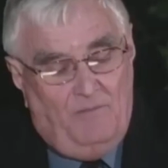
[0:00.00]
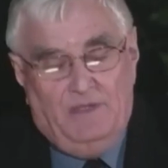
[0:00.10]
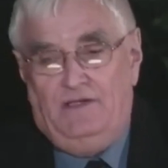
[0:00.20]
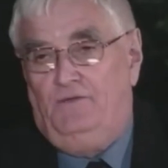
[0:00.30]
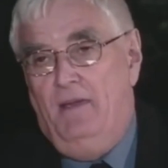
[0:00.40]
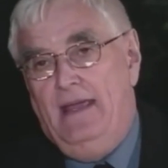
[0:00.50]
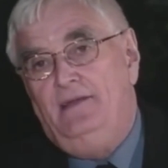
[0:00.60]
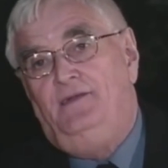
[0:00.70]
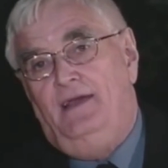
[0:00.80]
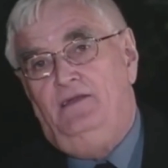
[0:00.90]
But this
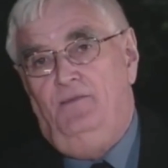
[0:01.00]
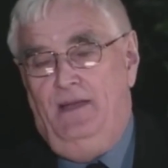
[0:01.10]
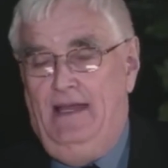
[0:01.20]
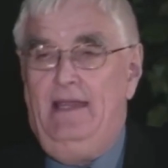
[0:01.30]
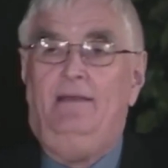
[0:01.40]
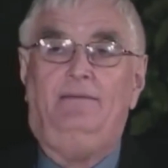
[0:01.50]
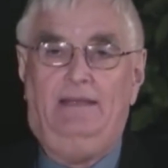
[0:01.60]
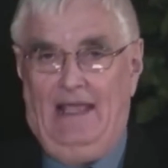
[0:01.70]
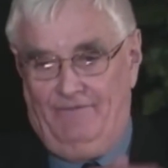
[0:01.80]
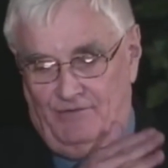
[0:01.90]
man said to me,
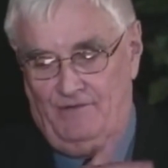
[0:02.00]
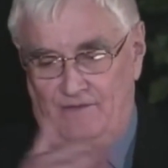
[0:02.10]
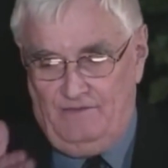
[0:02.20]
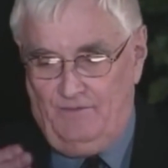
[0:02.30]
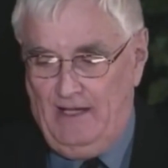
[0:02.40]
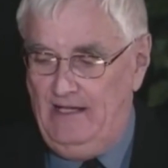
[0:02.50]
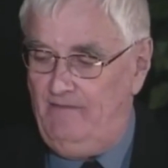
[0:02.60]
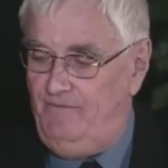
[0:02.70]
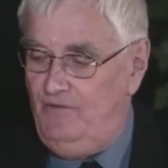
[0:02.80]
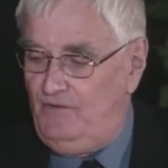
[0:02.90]
after explaining
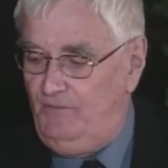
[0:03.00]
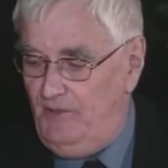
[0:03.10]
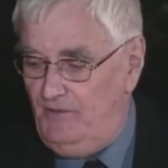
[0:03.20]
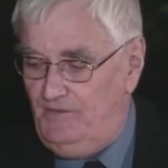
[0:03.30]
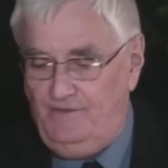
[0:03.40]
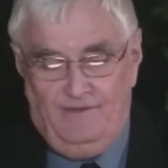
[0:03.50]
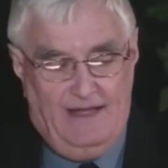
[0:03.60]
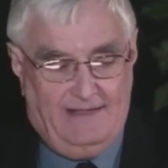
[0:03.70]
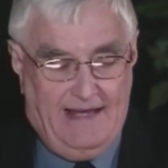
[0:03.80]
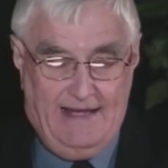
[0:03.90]
a few experiences
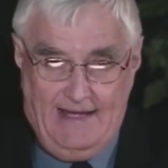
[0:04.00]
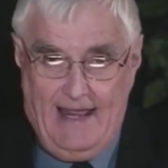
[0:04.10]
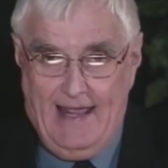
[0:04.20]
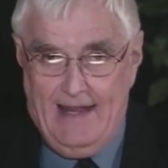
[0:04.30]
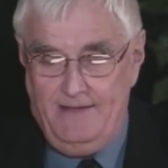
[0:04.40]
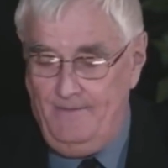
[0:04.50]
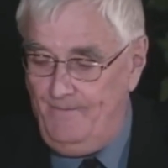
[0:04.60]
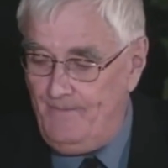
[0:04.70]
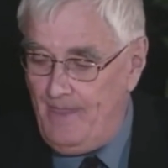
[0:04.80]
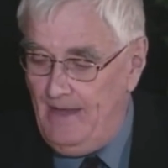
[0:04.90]
that they had had,
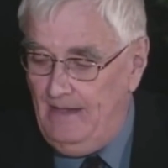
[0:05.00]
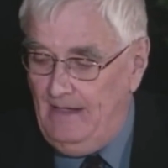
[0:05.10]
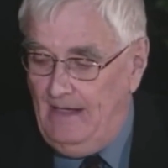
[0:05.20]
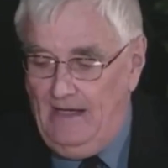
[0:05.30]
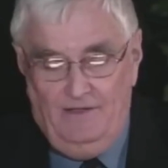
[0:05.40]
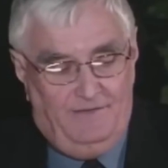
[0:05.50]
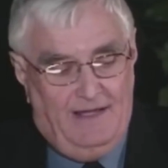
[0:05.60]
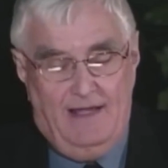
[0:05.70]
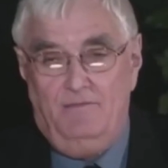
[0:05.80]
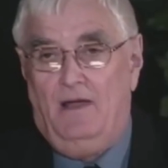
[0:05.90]
he
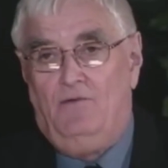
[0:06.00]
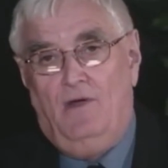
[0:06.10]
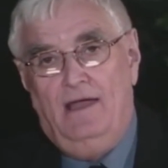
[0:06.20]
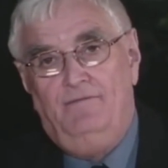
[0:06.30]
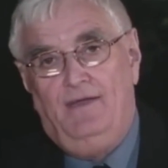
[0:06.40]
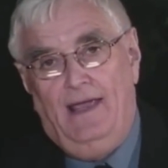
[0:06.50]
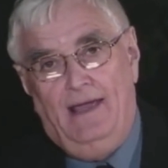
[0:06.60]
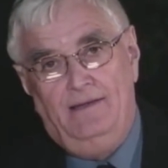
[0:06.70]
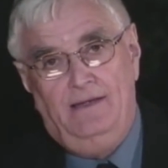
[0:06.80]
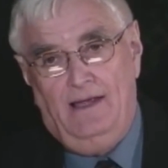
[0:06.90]
said, my wife
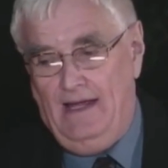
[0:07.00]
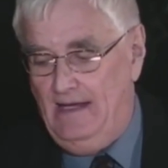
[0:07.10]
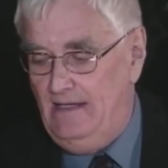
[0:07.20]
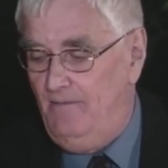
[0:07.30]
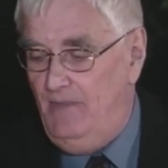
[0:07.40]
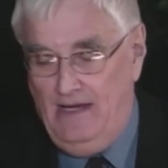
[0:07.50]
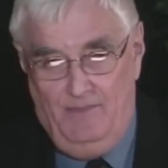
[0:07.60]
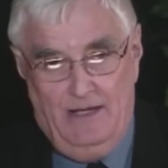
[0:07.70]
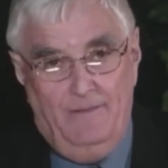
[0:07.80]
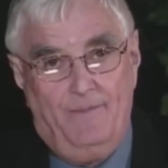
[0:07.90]
had a
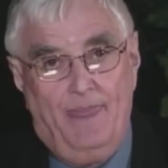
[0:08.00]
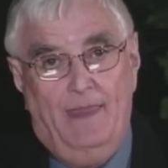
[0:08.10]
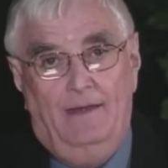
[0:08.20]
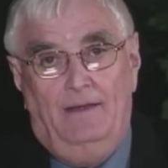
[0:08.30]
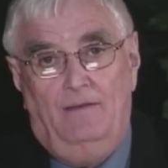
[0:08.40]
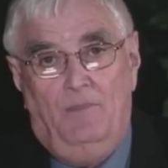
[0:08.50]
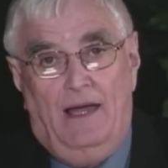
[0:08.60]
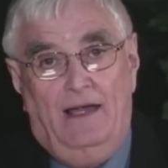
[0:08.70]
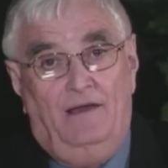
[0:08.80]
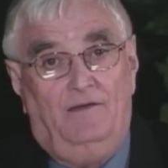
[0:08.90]
baby
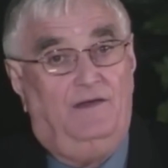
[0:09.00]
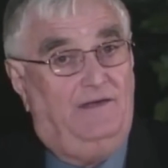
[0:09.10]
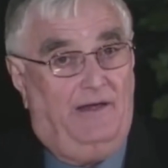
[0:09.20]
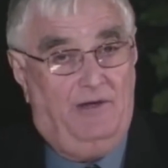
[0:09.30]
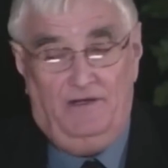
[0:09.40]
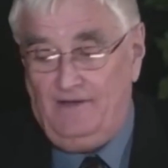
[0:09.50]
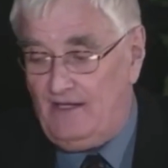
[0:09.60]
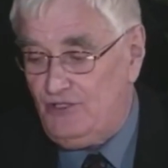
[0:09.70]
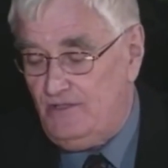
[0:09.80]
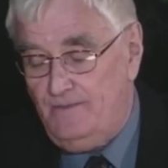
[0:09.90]
by cesarean
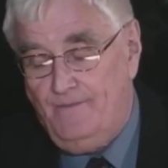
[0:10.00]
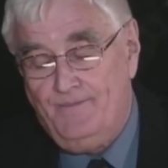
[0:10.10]
section.